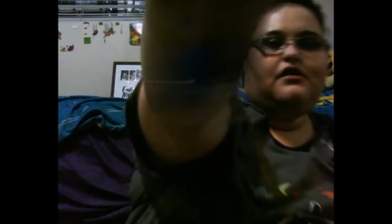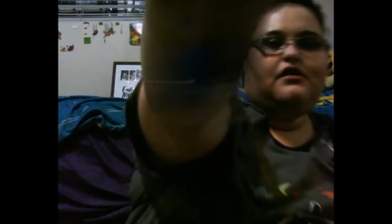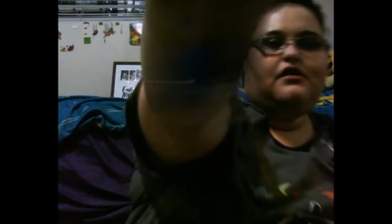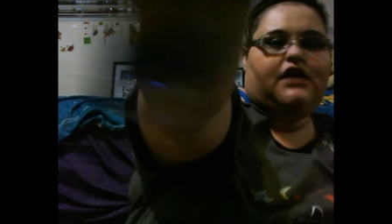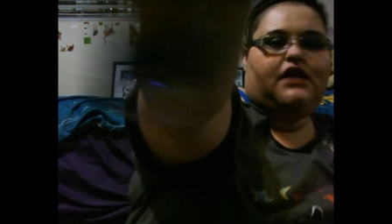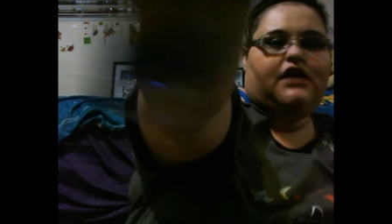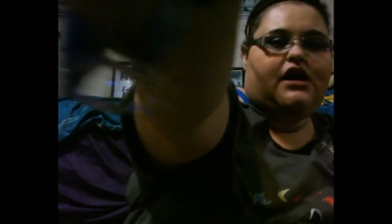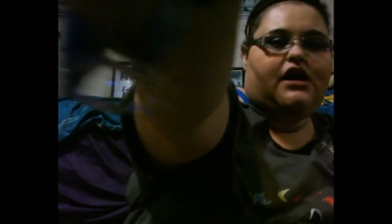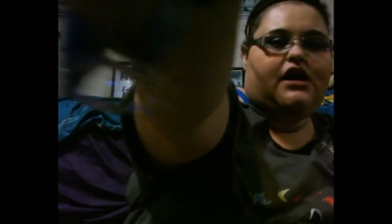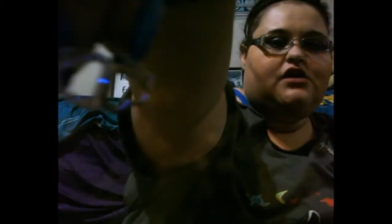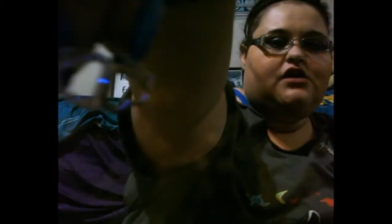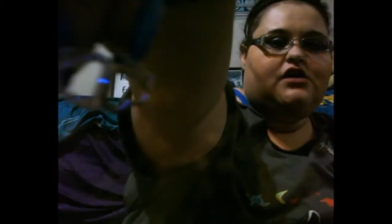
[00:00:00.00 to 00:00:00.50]
They
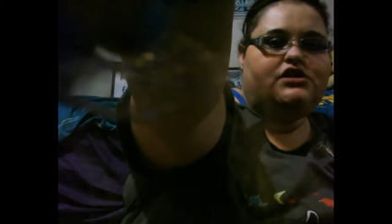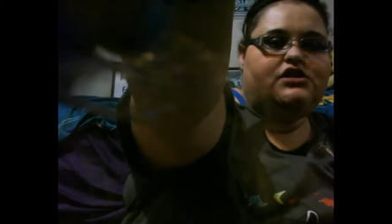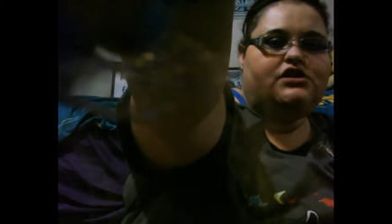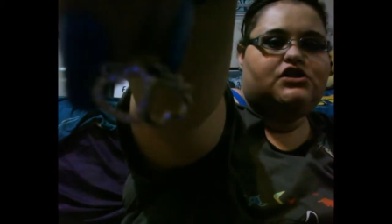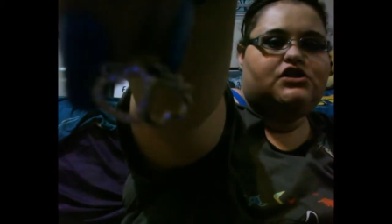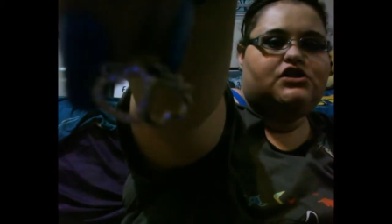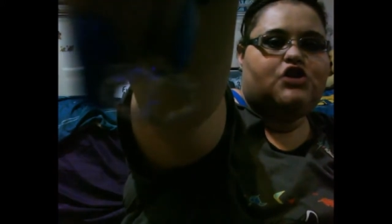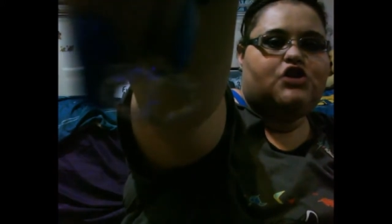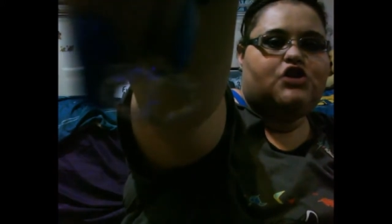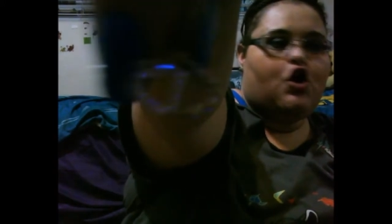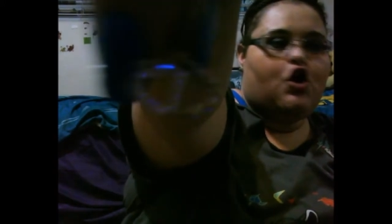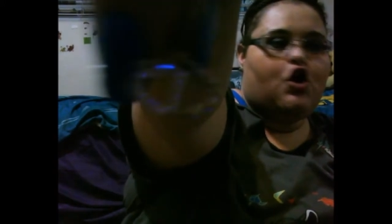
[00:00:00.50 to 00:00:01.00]
are
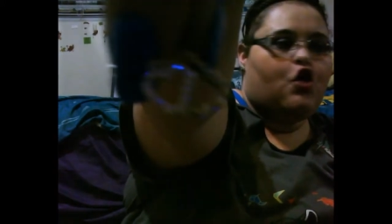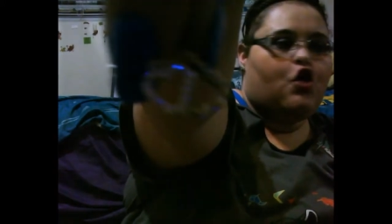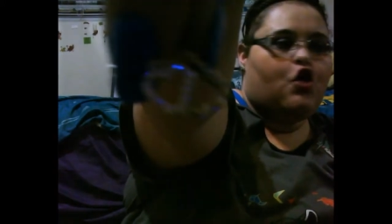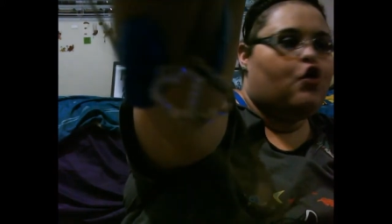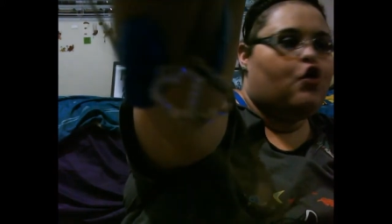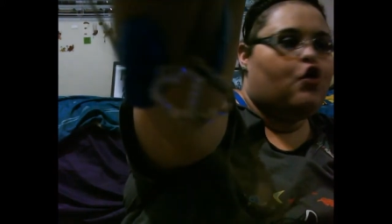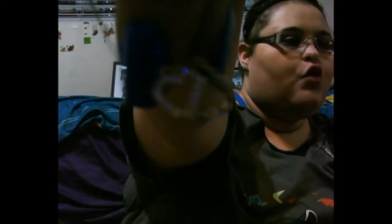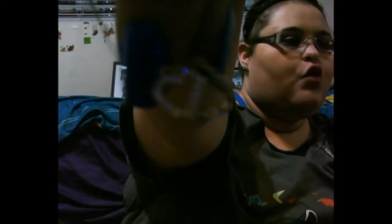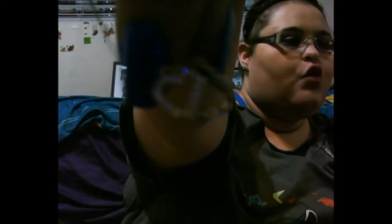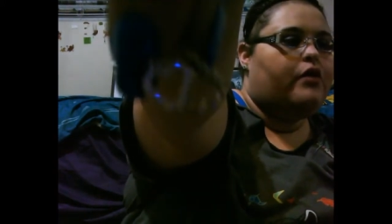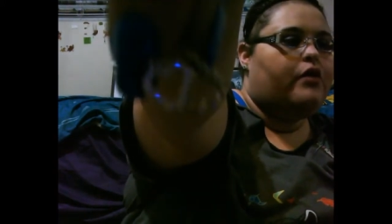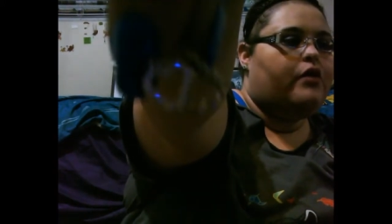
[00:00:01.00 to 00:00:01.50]

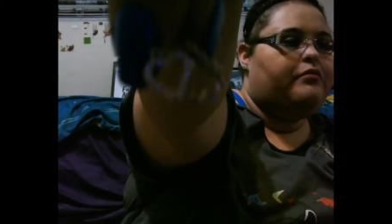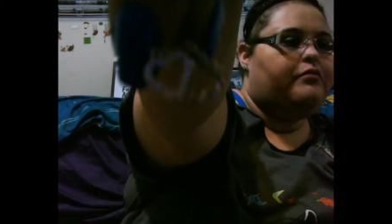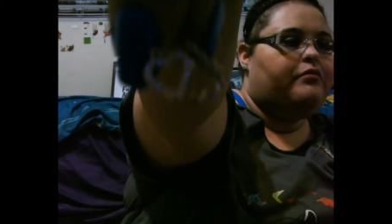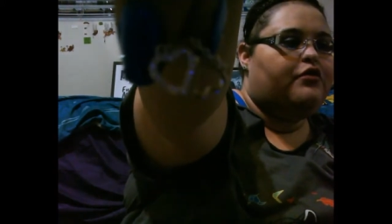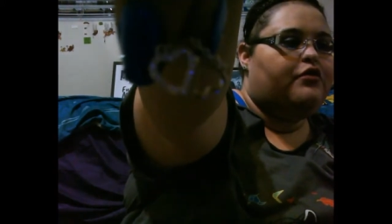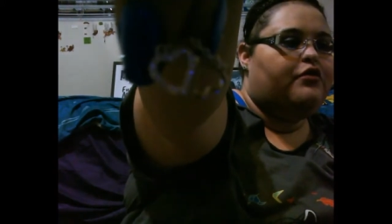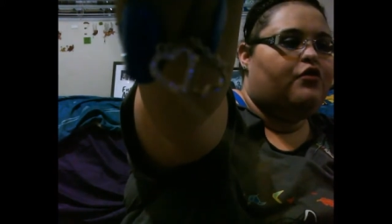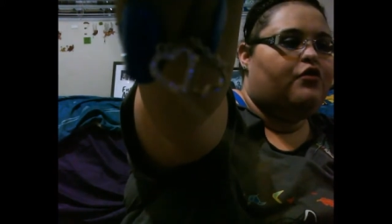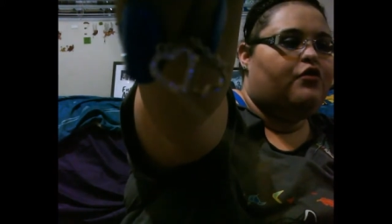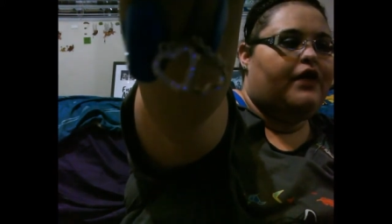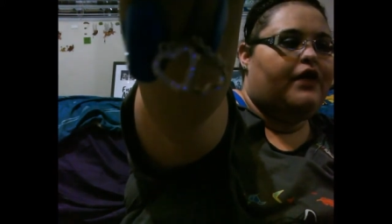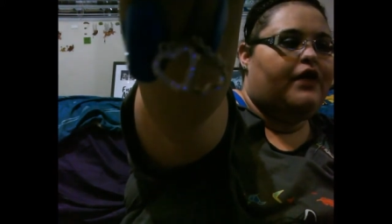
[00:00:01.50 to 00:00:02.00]
so
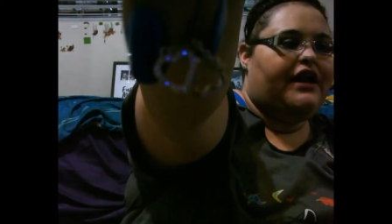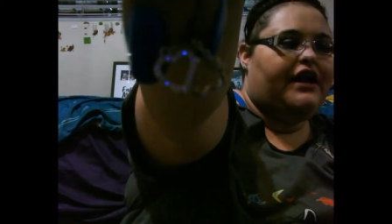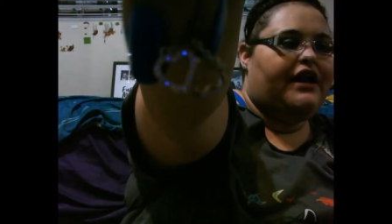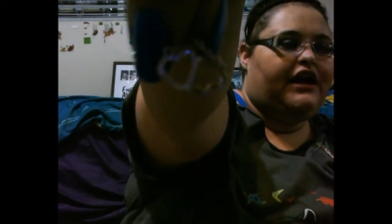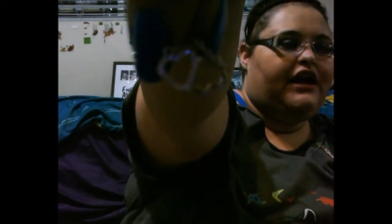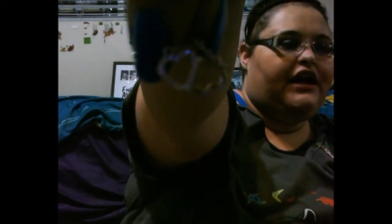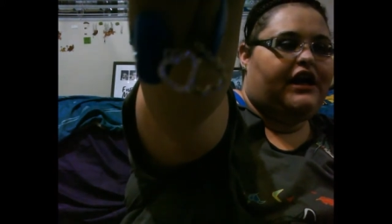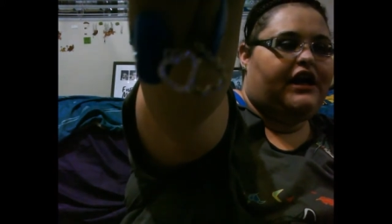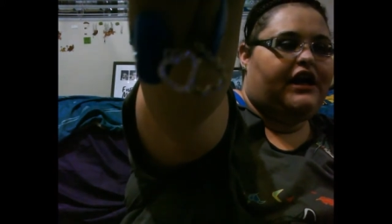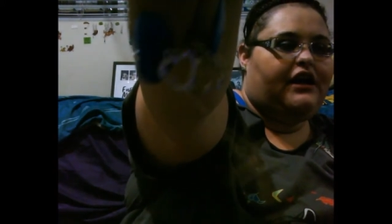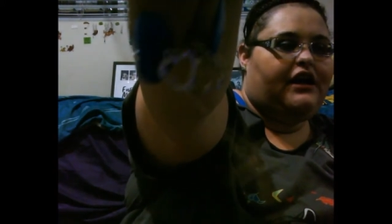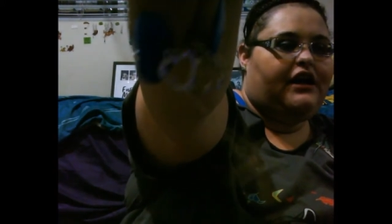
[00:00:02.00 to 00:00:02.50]

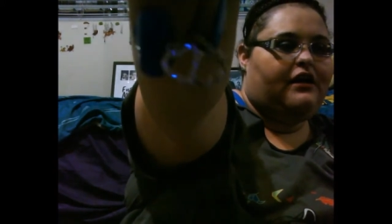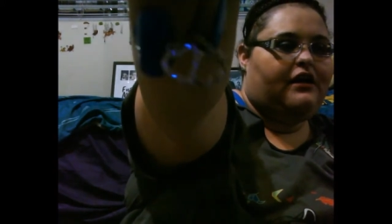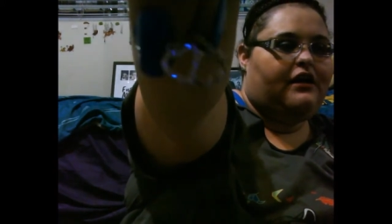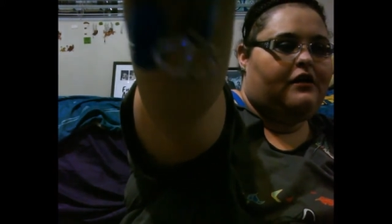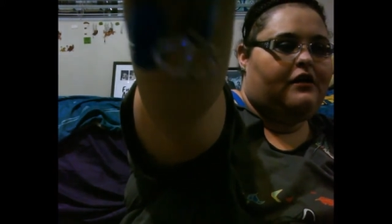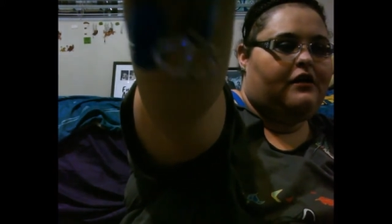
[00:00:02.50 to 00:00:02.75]
pretty.